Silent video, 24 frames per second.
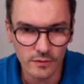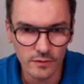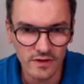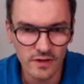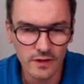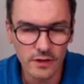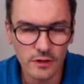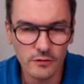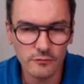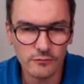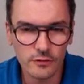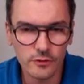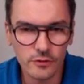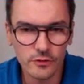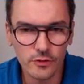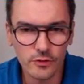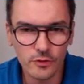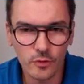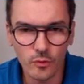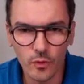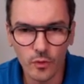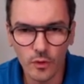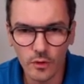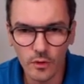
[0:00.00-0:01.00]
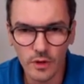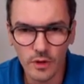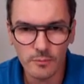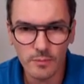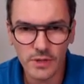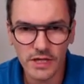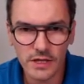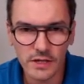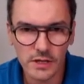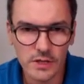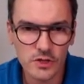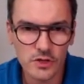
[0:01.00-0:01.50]
deliver your whole
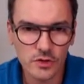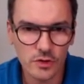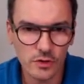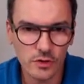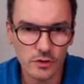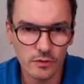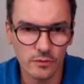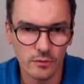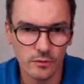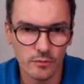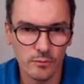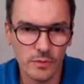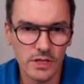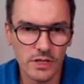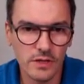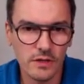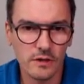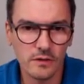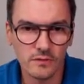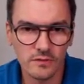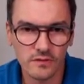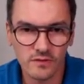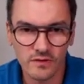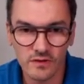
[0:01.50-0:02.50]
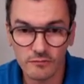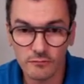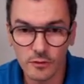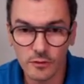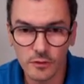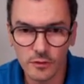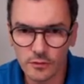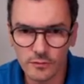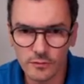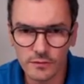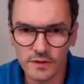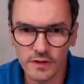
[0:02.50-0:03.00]
application, meaning
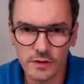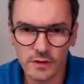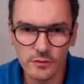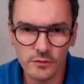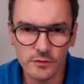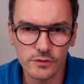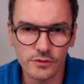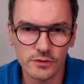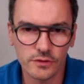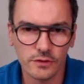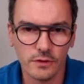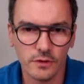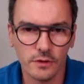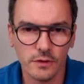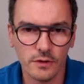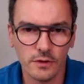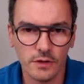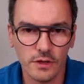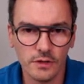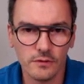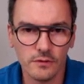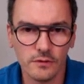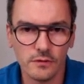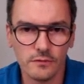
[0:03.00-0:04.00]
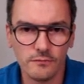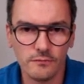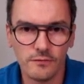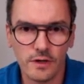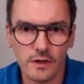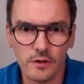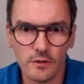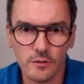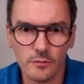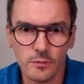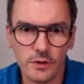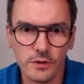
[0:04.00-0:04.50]
several containers in an
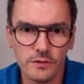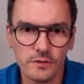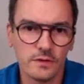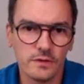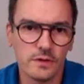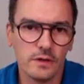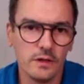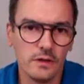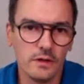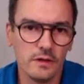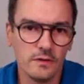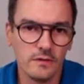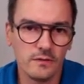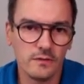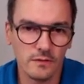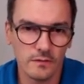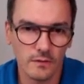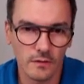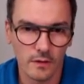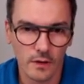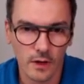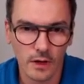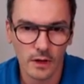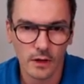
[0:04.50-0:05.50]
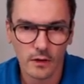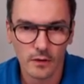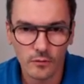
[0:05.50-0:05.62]
environment, is